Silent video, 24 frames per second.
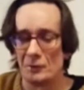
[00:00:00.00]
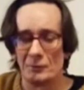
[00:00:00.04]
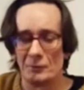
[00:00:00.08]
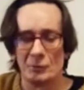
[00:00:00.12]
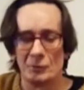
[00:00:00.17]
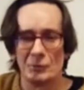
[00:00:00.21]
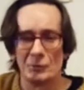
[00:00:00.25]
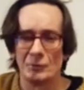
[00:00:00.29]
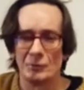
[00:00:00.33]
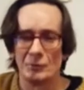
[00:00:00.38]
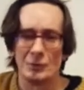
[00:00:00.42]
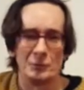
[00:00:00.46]
I
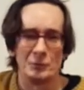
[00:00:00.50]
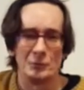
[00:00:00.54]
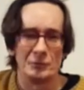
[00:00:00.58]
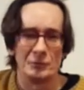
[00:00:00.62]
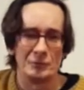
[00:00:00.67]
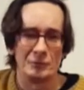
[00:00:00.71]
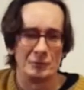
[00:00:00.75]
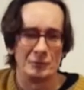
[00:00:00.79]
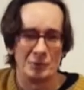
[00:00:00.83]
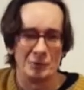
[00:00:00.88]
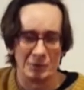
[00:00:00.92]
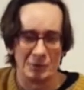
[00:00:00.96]
won't go
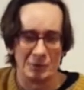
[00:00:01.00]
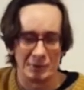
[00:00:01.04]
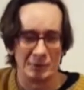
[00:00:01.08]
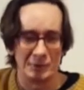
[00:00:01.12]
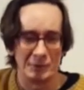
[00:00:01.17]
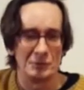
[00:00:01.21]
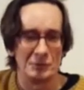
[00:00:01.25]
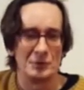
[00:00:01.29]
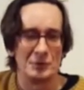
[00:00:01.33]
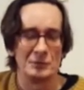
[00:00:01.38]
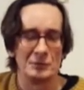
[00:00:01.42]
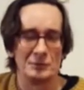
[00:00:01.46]
into them all now.
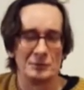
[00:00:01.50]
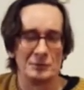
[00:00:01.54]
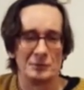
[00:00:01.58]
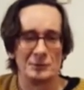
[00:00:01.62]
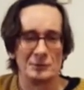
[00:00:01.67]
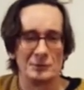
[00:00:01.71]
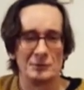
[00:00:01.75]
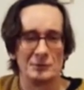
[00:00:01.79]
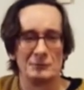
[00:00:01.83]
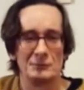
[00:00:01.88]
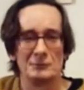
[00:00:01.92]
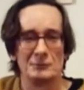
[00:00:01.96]
You
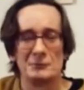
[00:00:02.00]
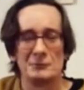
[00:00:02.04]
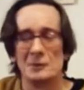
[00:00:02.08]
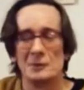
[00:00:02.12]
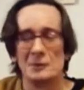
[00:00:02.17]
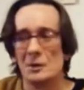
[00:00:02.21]
can